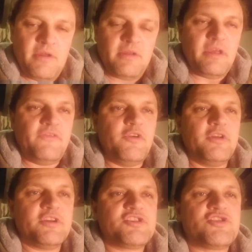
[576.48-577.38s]
if you
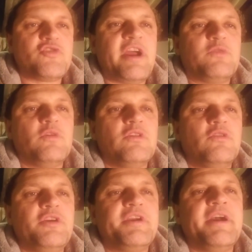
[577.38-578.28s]
can extract what
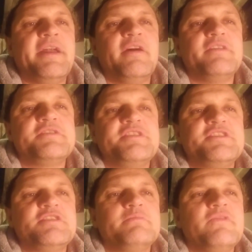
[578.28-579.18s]
little you can out of the
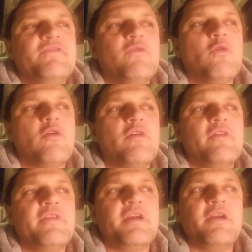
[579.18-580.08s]
system before
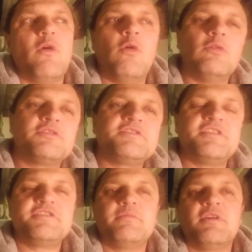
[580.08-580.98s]
the old
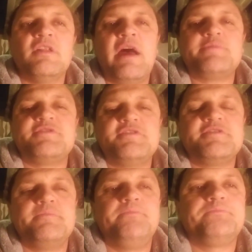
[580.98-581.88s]
system
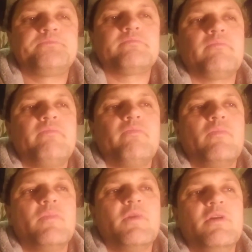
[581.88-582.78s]
collapses,
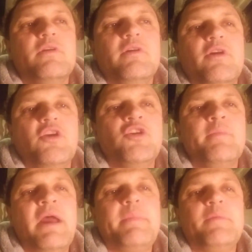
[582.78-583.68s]
you
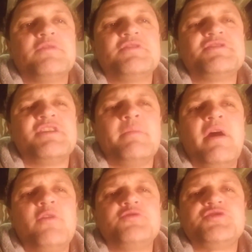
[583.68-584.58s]
might be able to
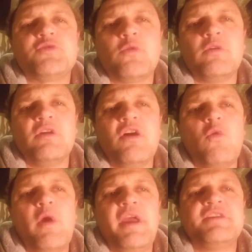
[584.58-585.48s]
somehow squirrel it
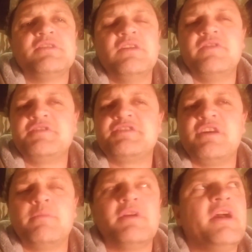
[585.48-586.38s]
away to live in
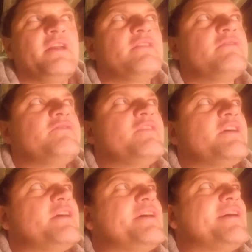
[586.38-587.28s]
some kind of
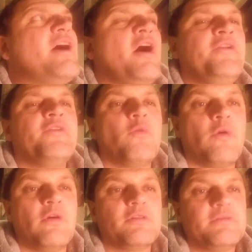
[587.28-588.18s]

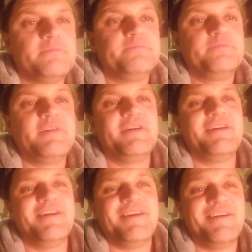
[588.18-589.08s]
underworld.
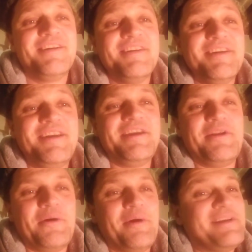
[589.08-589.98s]

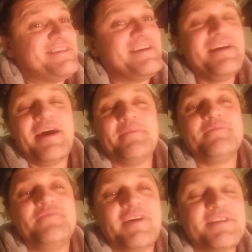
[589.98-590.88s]

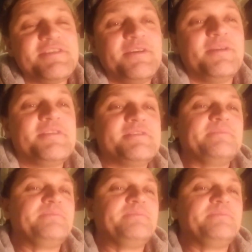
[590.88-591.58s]
I'm fucking serious.